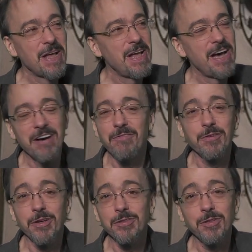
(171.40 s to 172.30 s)
Uh, for
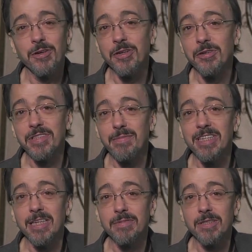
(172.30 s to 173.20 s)
those who don't know, Debbie
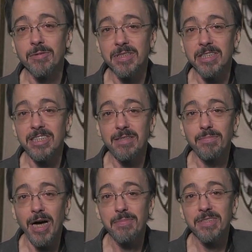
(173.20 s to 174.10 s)
Gibson was a teen
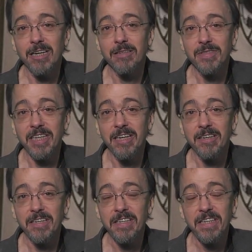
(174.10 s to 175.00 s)
pop star of the
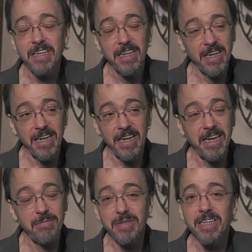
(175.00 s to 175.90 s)
era. Uh,
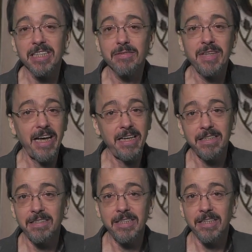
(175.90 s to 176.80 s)
and because of that
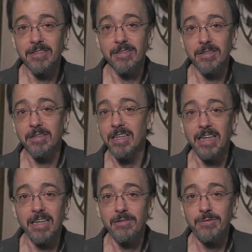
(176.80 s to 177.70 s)
and the other
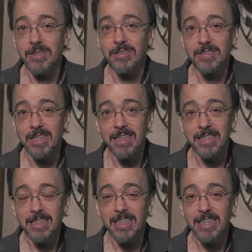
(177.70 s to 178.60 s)
uh, figures that
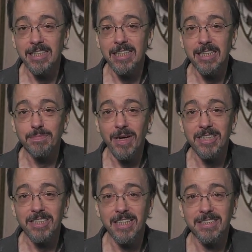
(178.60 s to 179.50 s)
they take, he takes pot
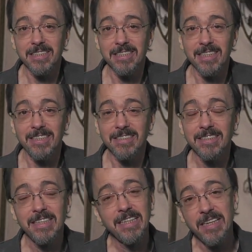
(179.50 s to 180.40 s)
shots in the song.
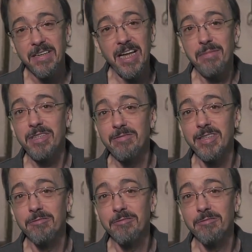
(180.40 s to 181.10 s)
MTV